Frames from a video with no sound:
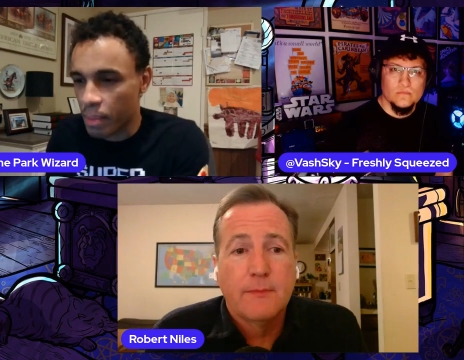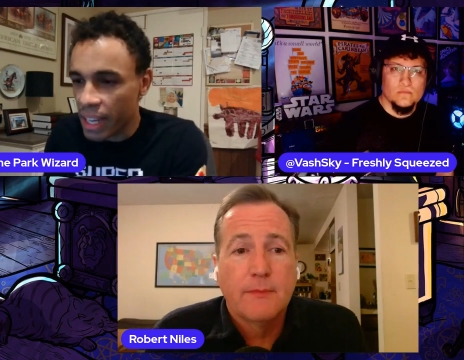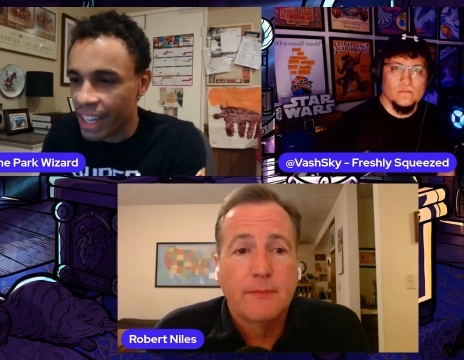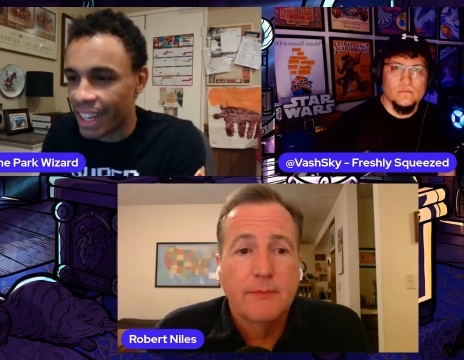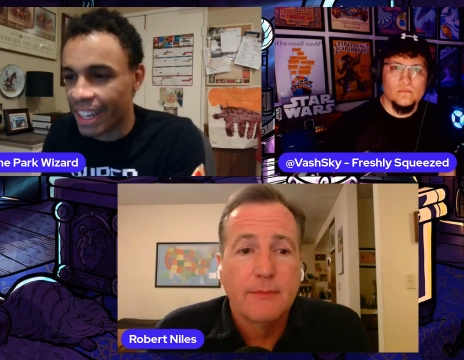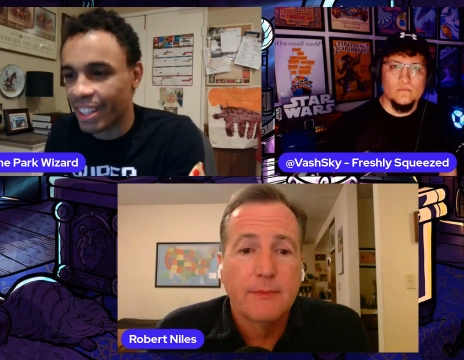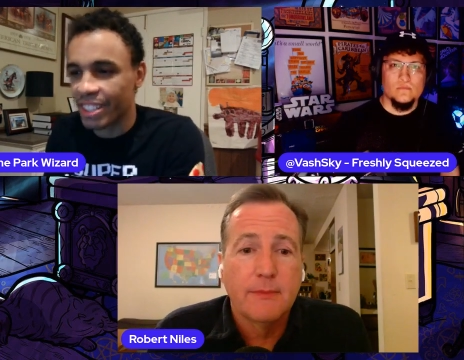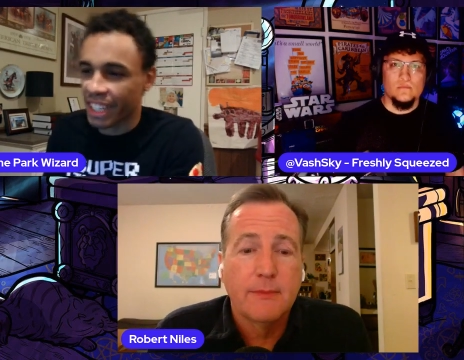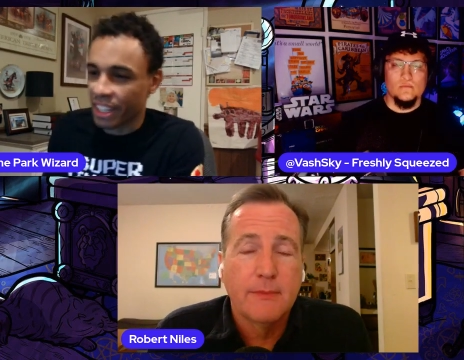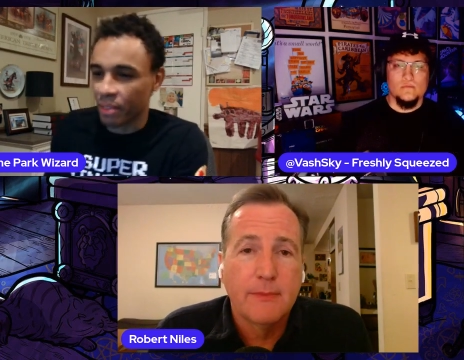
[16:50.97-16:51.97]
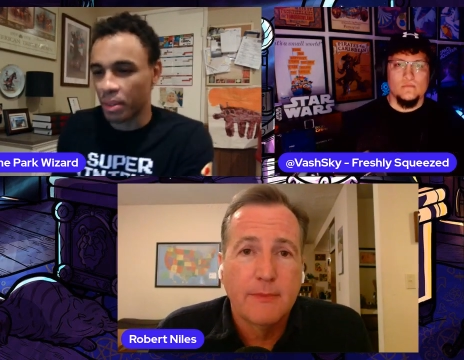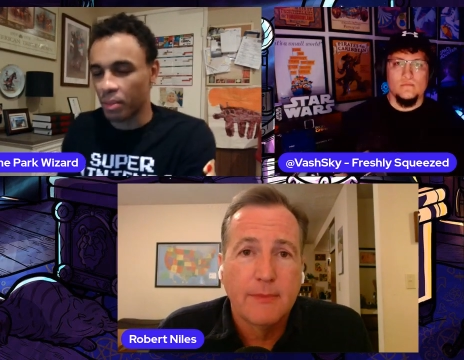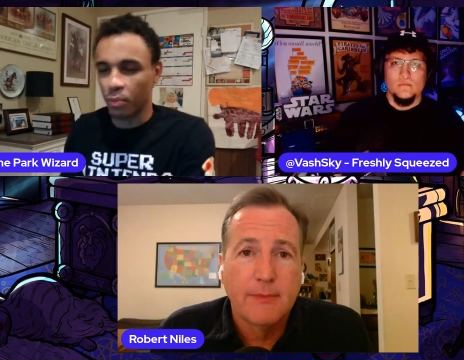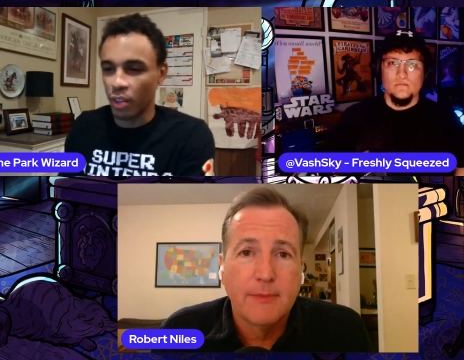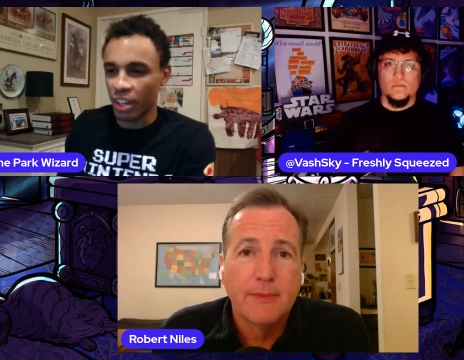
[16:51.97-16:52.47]
Speaker 1: me. It looks like you
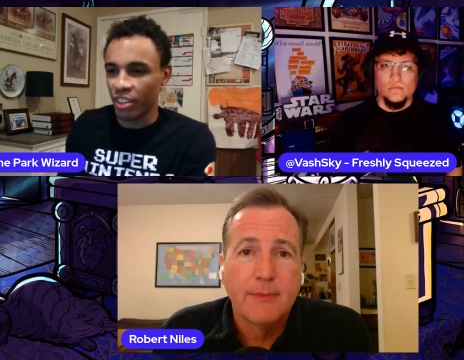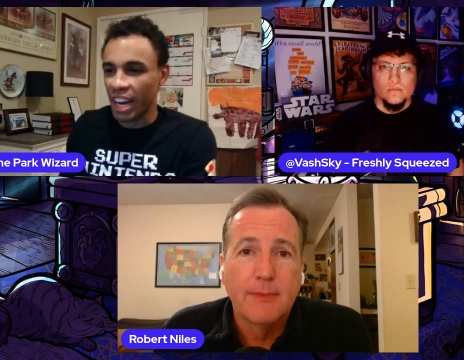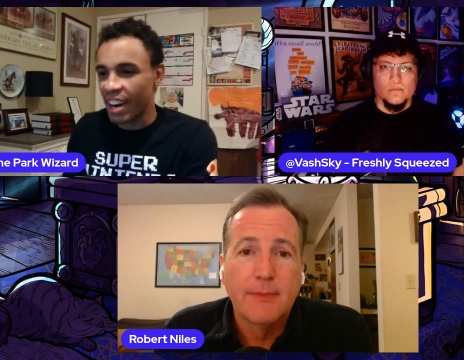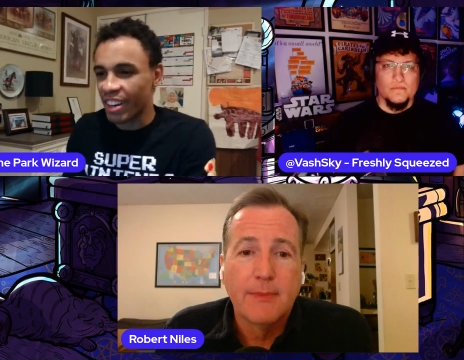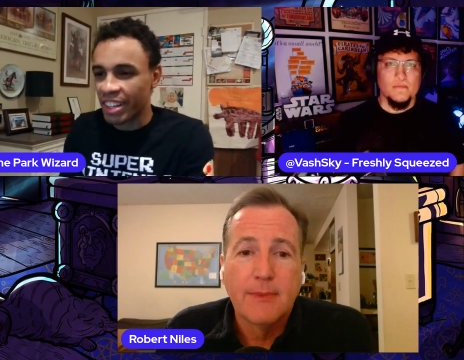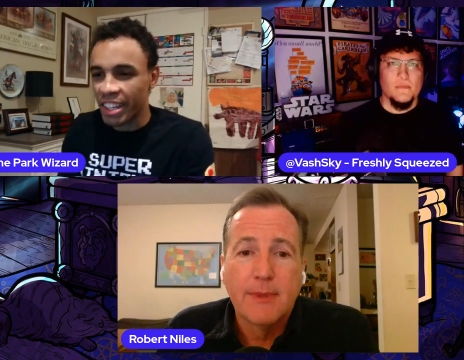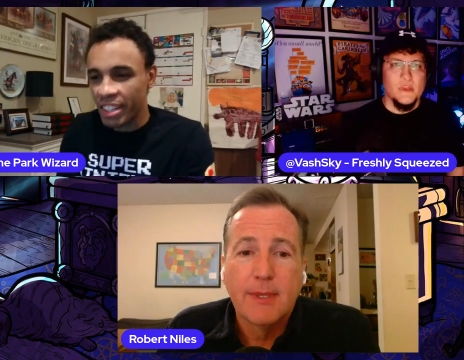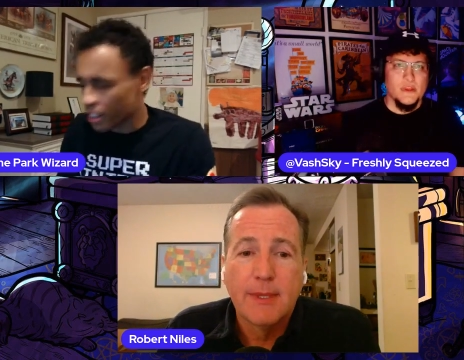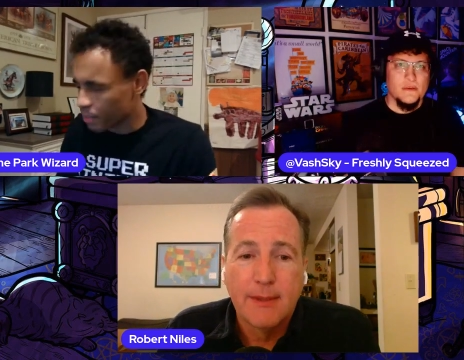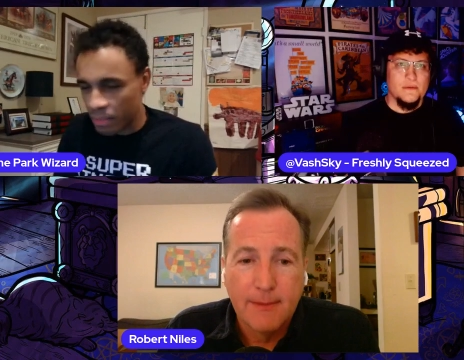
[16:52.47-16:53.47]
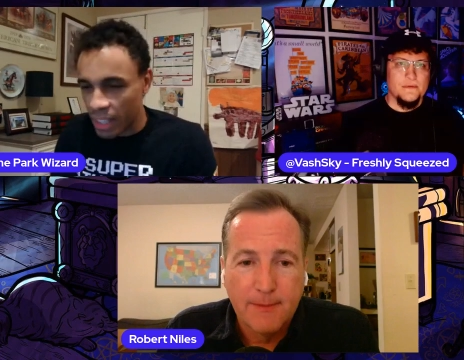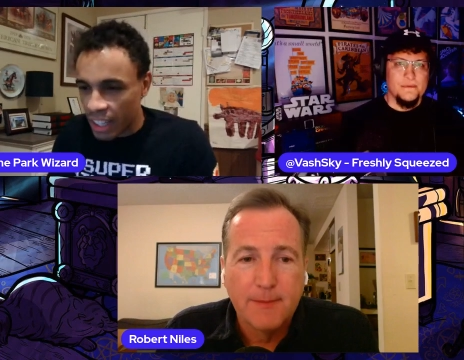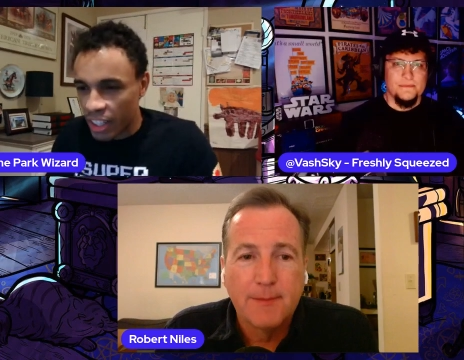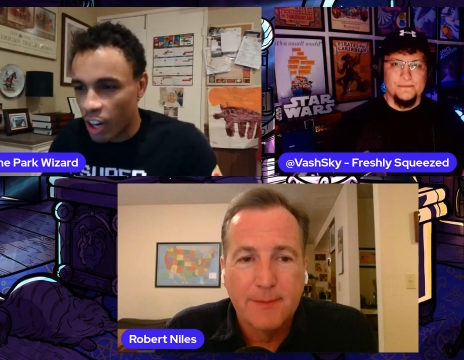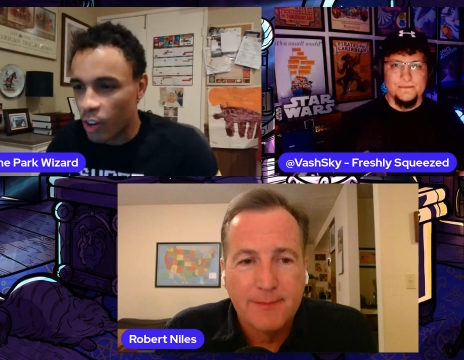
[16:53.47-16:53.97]
can run around and you know,
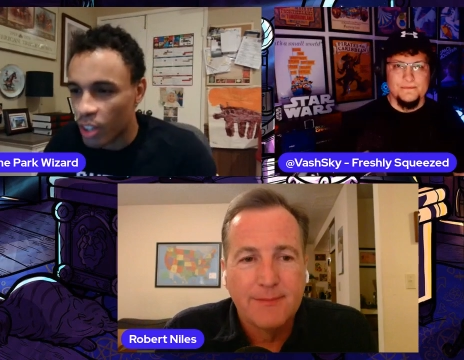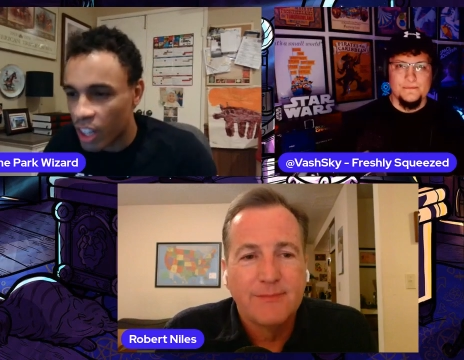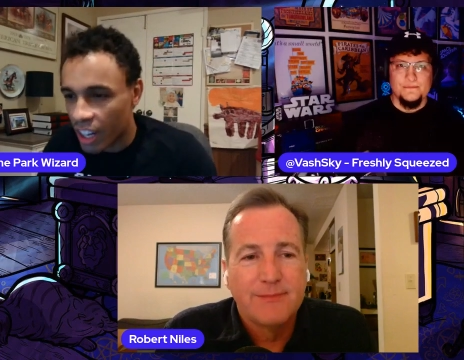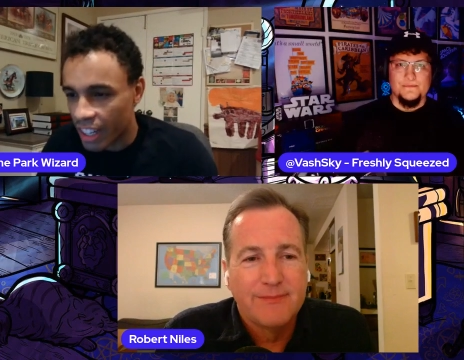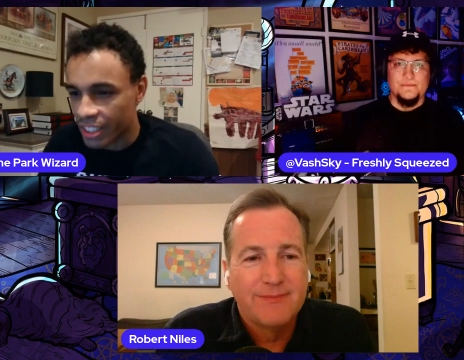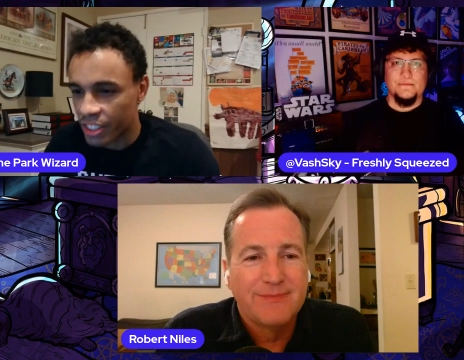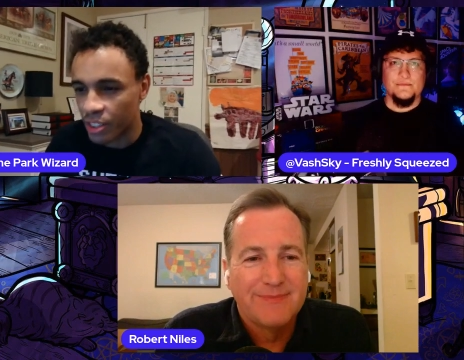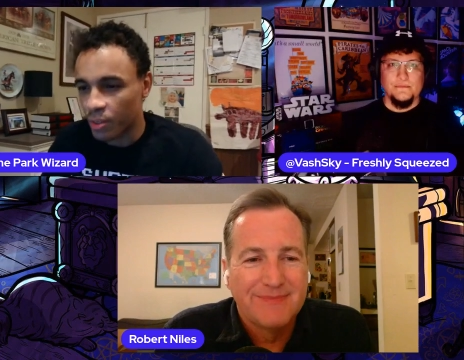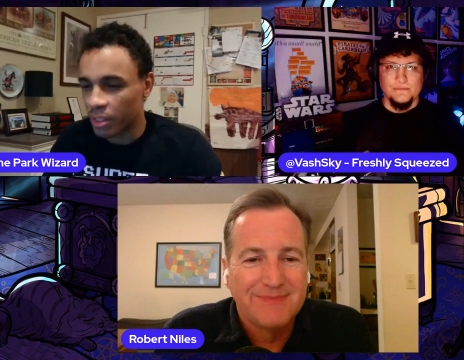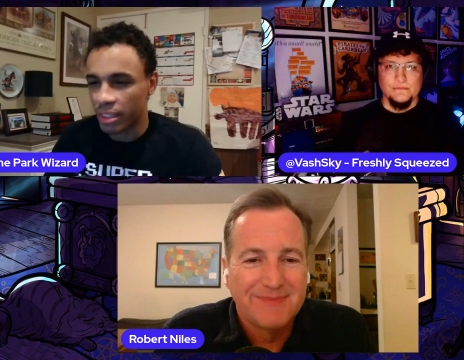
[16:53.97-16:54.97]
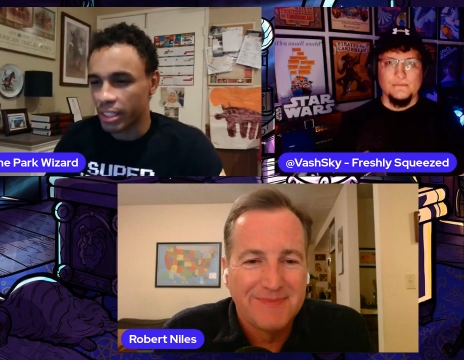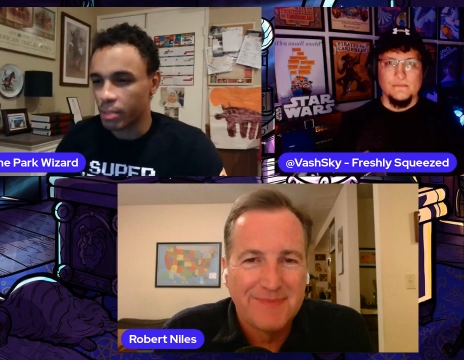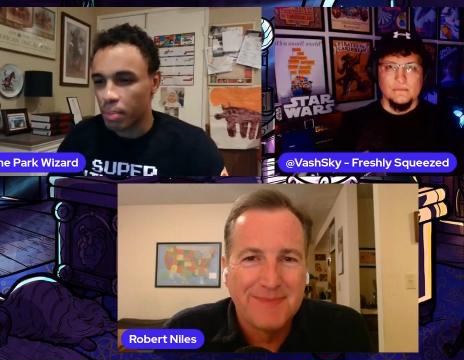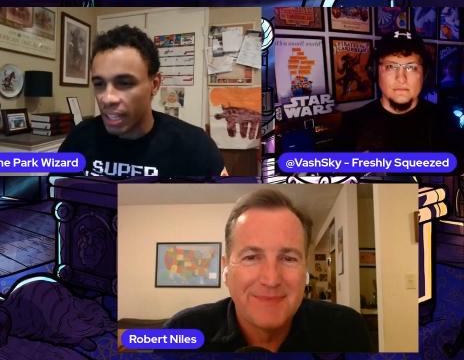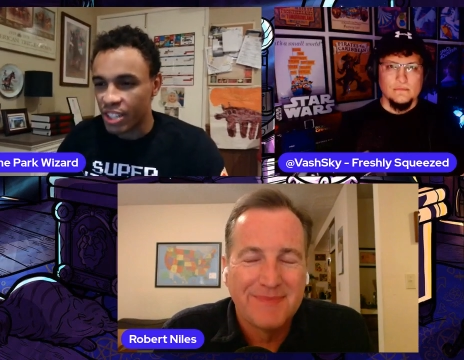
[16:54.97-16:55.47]
go along to these
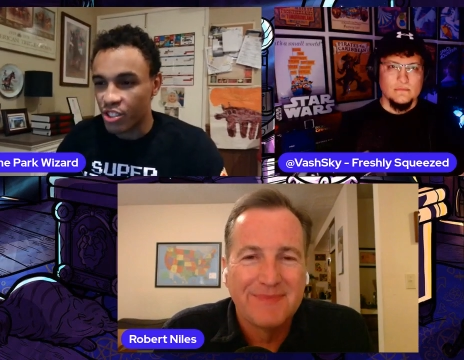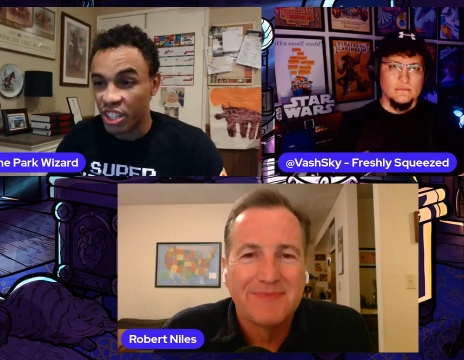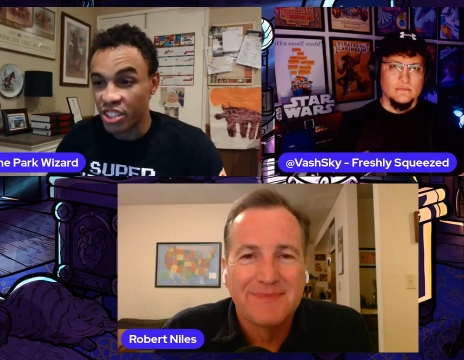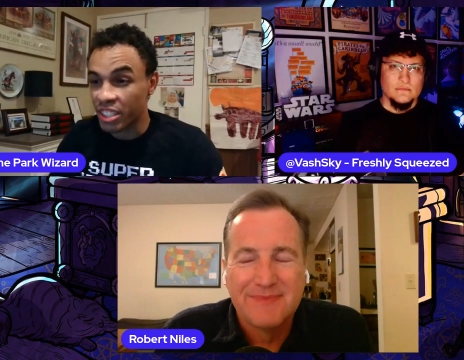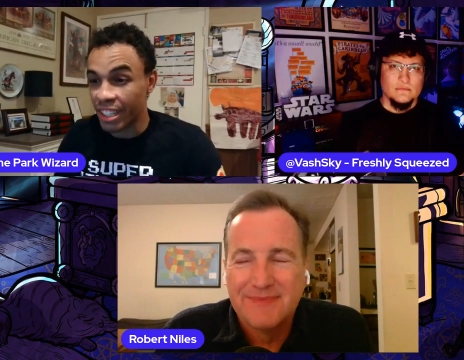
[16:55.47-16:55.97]
play structures.